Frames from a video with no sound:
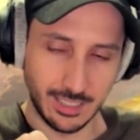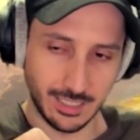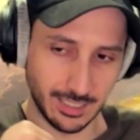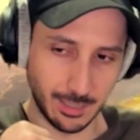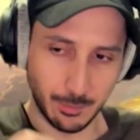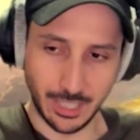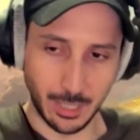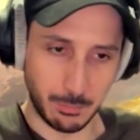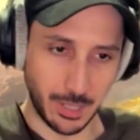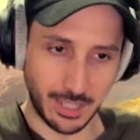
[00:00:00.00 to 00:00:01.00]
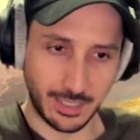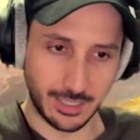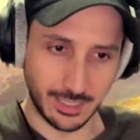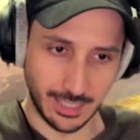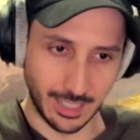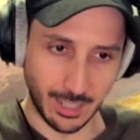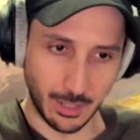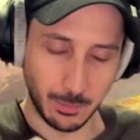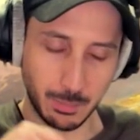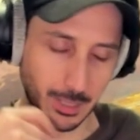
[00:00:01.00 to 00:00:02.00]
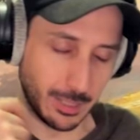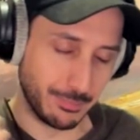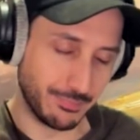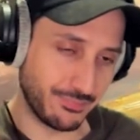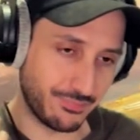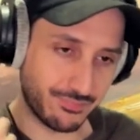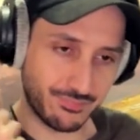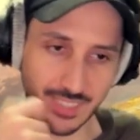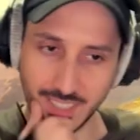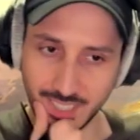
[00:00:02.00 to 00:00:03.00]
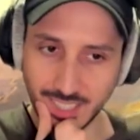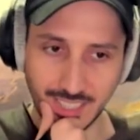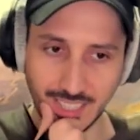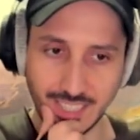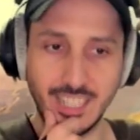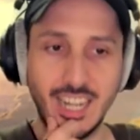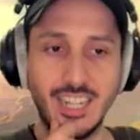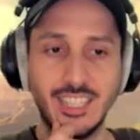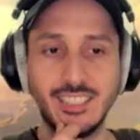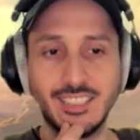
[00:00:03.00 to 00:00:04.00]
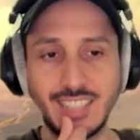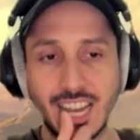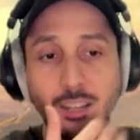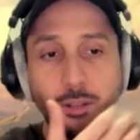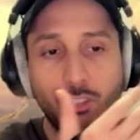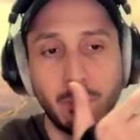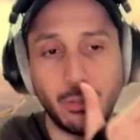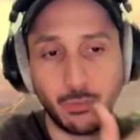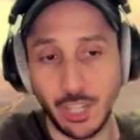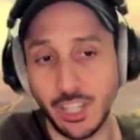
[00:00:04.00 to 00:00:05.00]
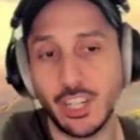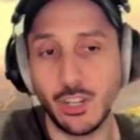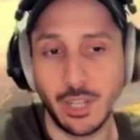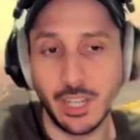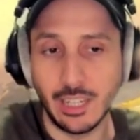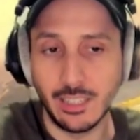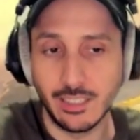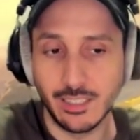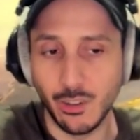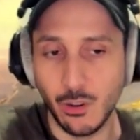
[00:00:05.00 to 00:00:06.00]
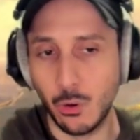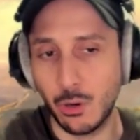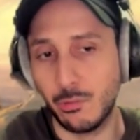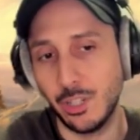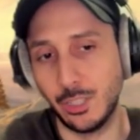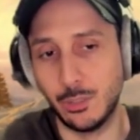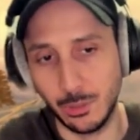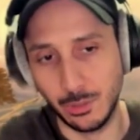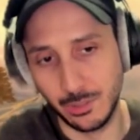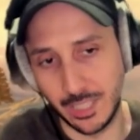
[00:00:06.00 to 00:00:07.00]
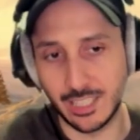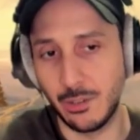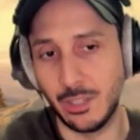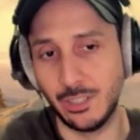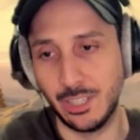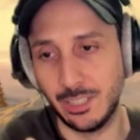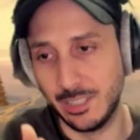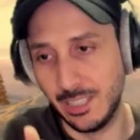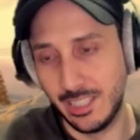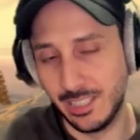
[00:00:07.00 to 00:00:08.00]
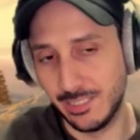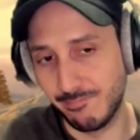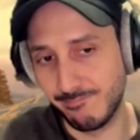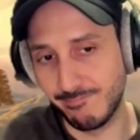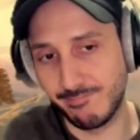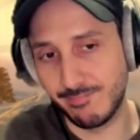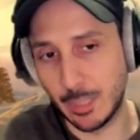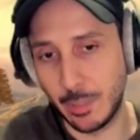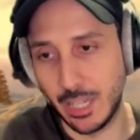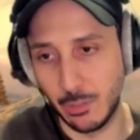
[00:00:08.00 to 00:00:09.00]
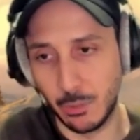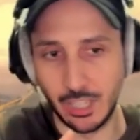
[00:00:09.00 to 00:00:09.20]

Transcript: get better, but it's not, that could either be really annoying or really cool. That's how I look at it, depending on where they go.